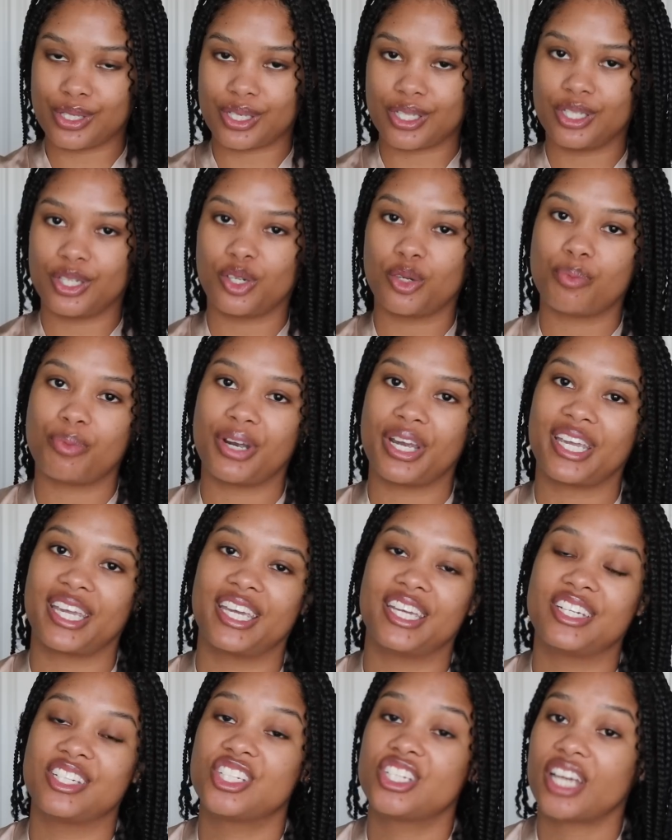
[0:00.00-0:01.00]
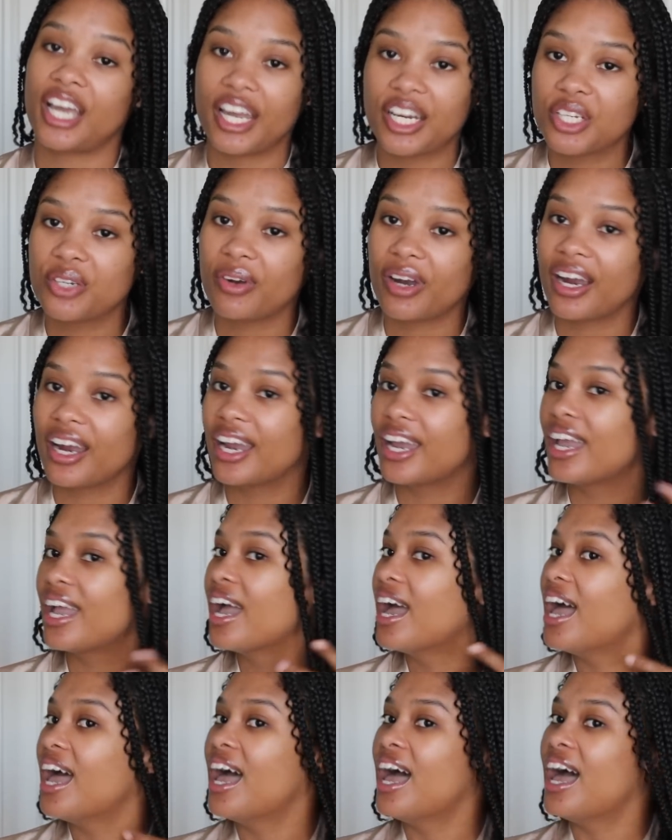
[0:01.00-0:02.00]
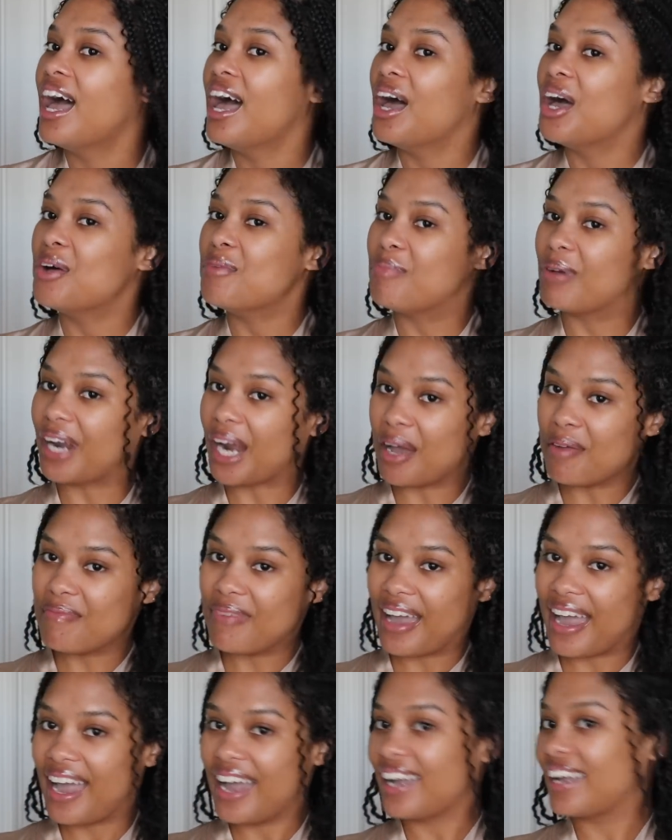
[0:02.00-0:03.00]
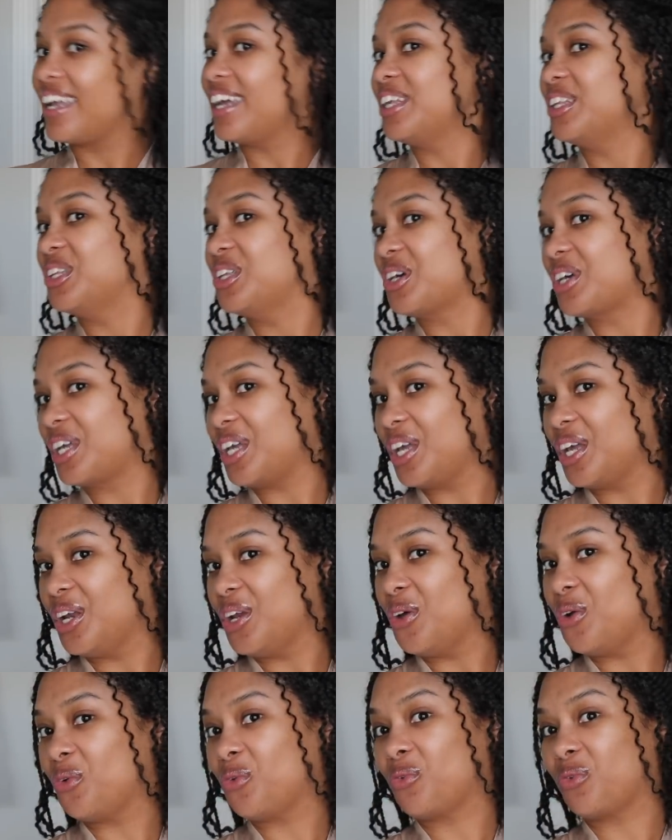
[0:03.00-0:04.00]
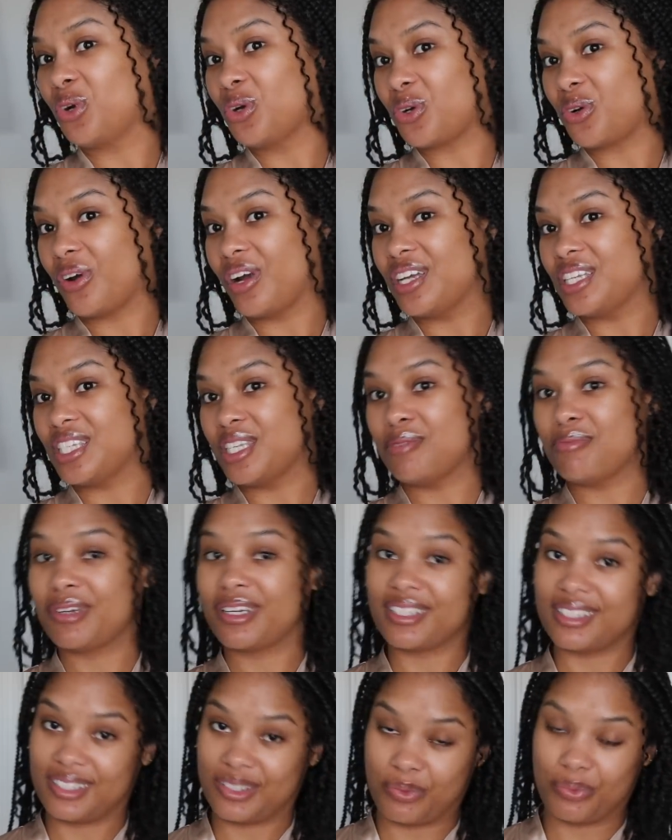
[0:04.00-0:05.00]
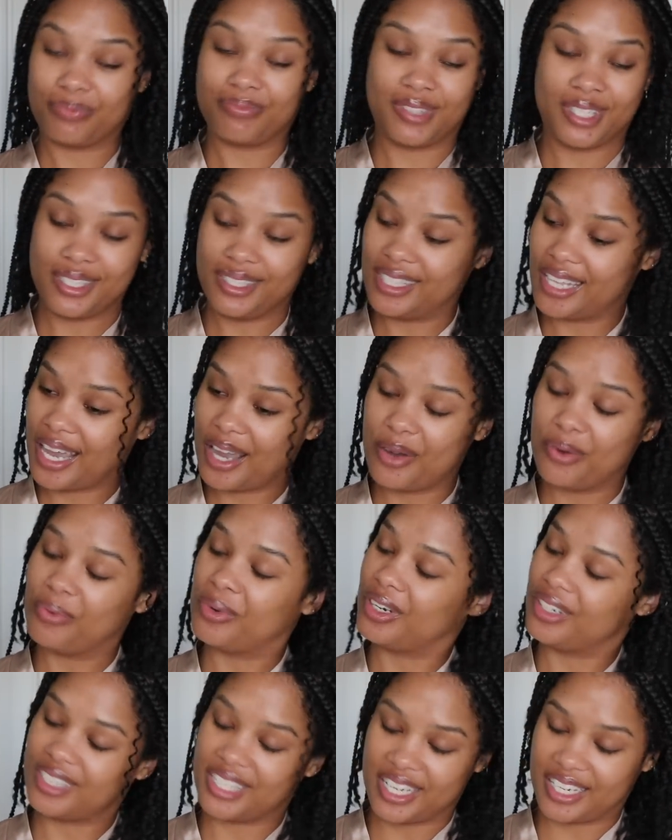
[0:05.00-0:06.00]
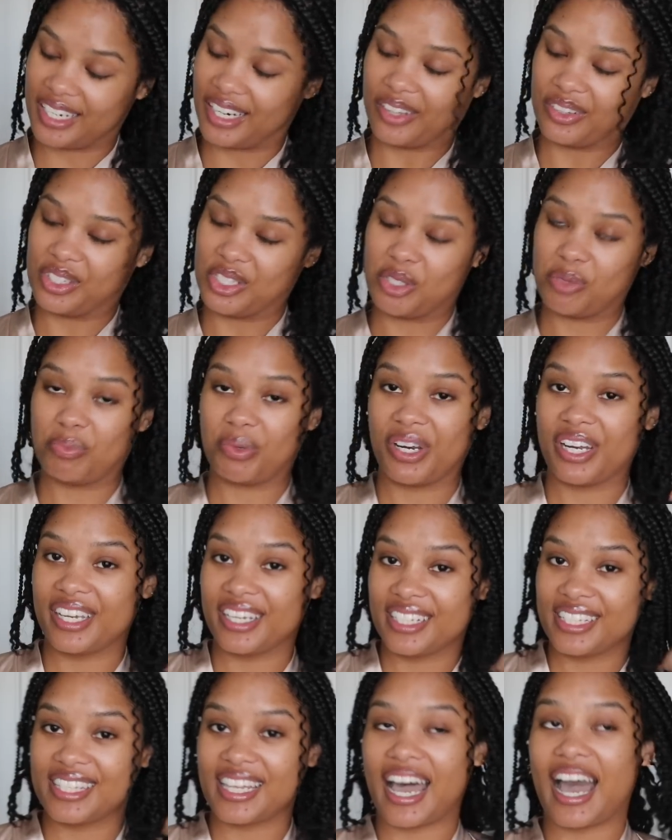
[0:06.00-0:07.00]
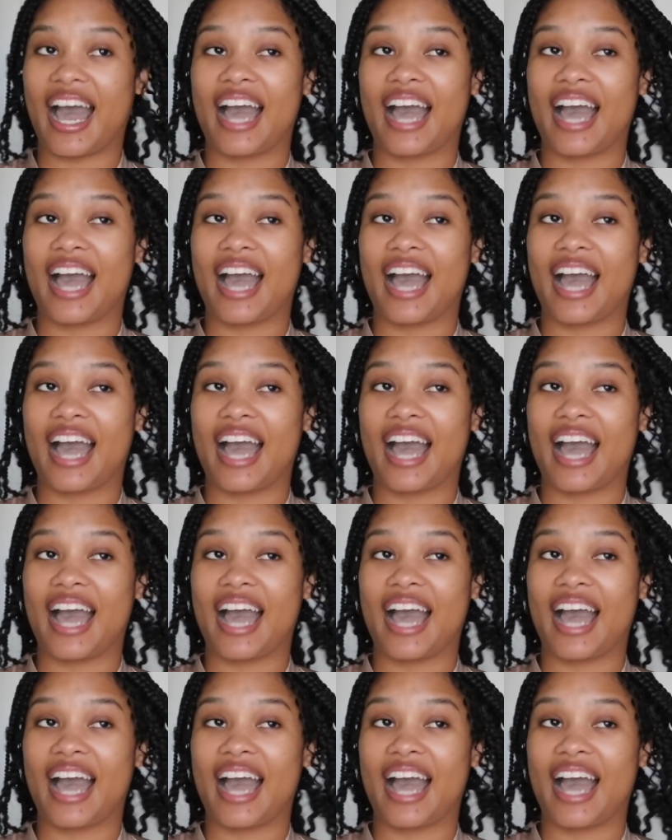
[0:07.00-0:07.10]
took a little break in January, but I'm back and looking real crazy because today we are taking out these braids.